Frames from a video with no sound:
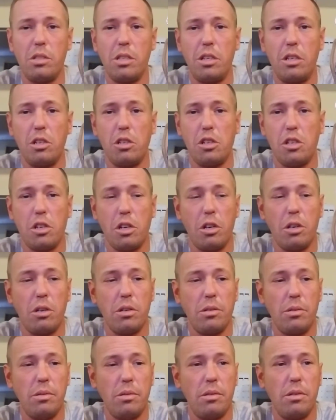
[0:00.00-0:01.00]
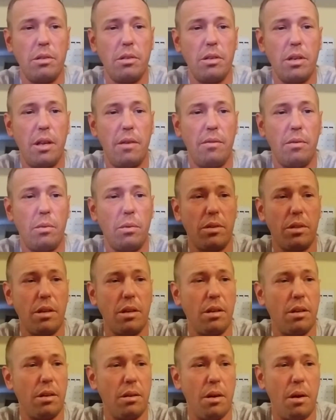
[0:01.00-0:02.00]
in your shirt. Even with
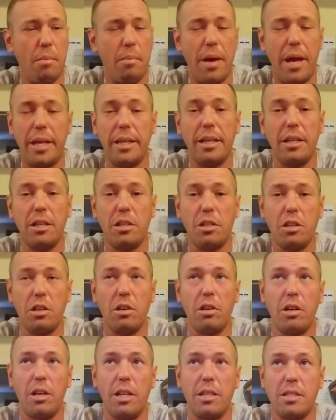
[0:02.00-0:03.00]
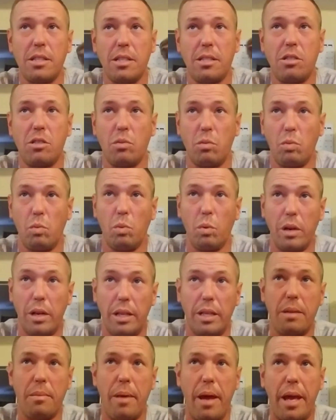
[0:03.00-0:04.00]
a baggy shirt, unless it's
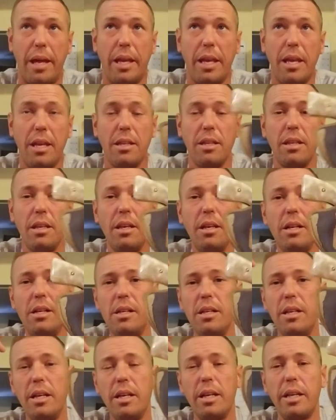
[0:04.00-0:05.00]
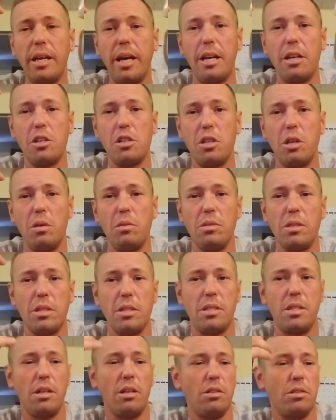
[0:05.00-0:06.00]
really baggy, it kind of shows it
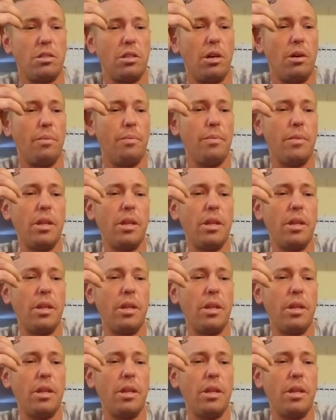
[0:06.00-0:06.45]
still. So